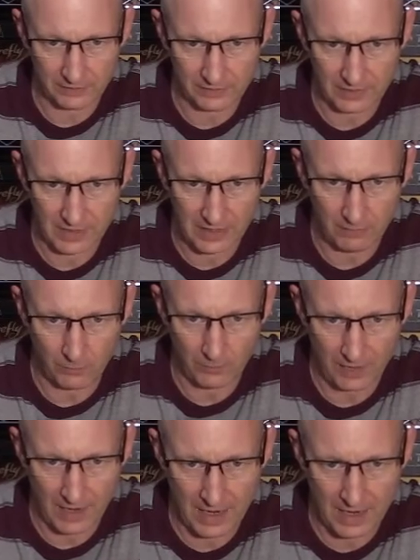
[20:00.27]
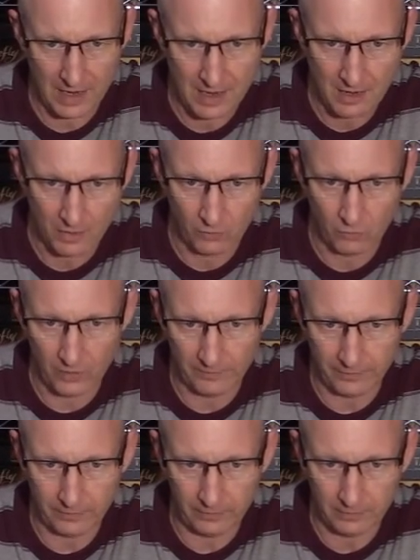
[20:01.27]
scene with a
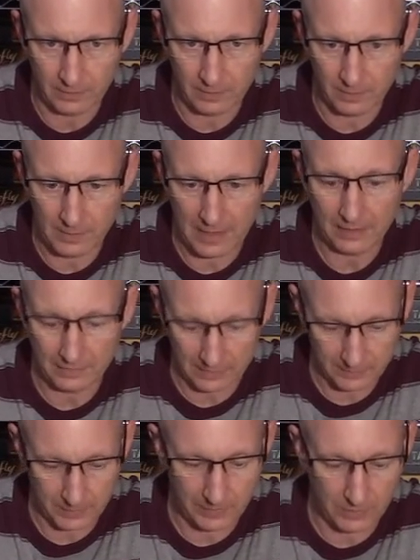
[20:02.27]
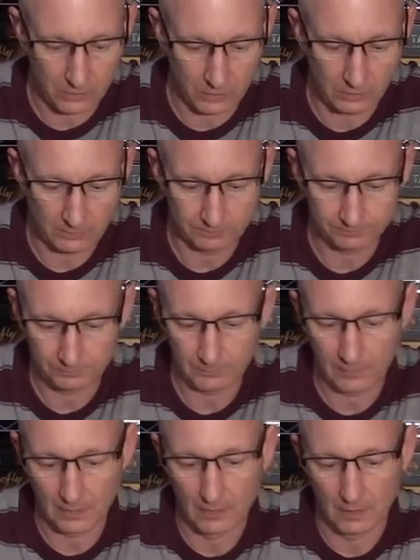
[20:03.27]
river on the back. That's pretty cool.
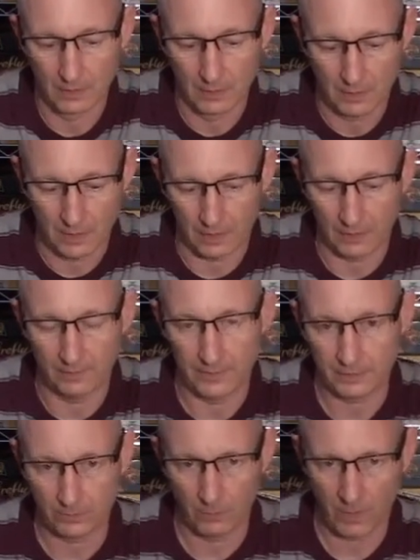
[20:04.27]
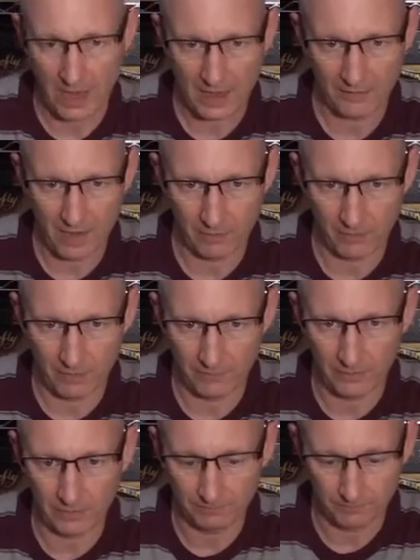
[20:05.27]
And then this one we have a
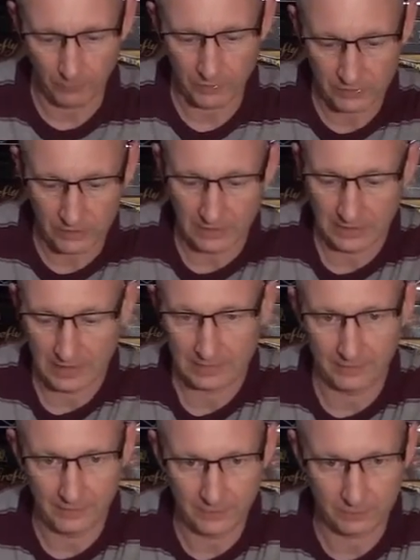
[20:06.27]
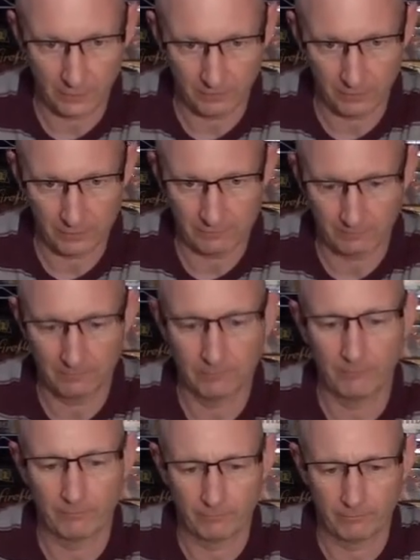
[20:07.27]
river, which can connect to this river.
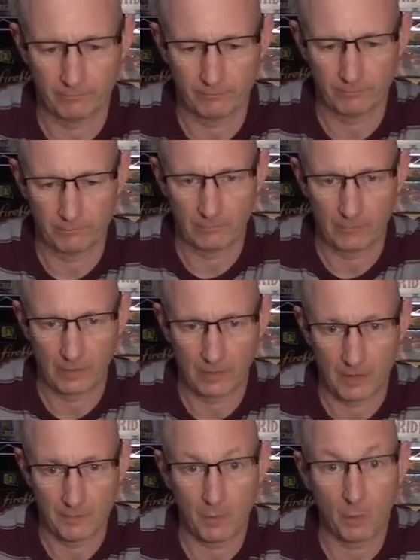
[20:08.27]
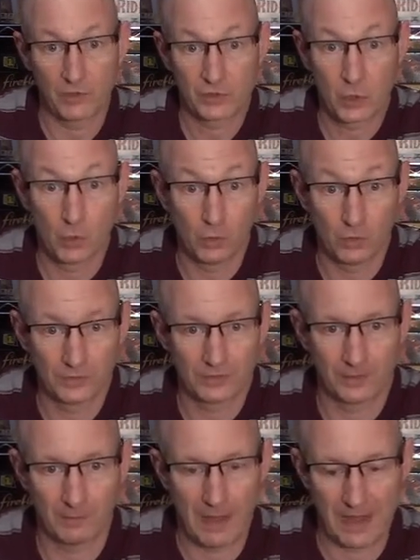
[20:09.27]
But what's cool is on
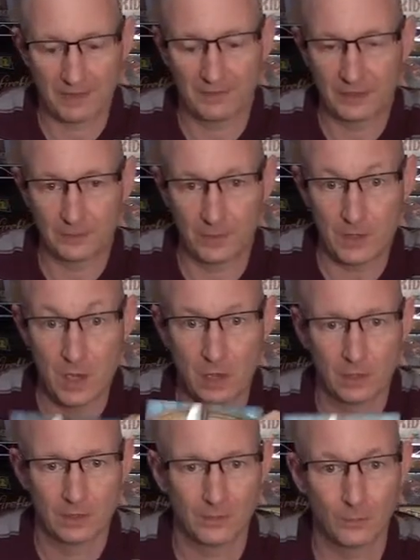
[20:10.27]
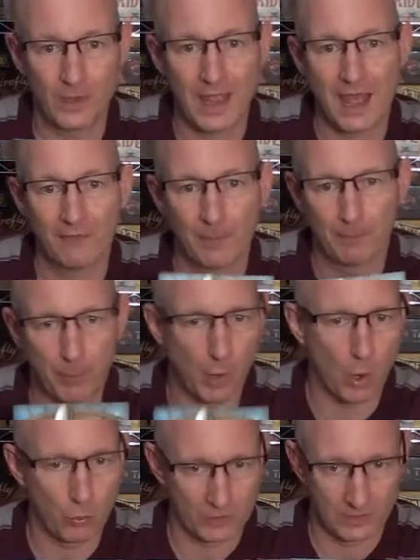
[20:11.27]
the back of this one, we have a
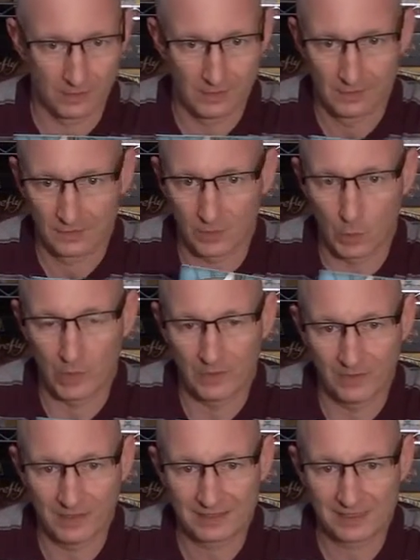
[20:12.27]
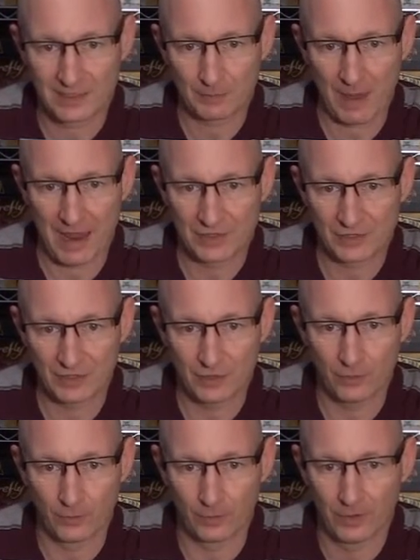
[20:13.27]
boat. So in this expansion,
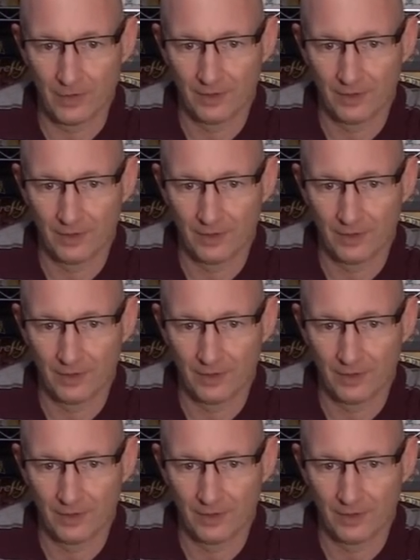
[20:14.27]
your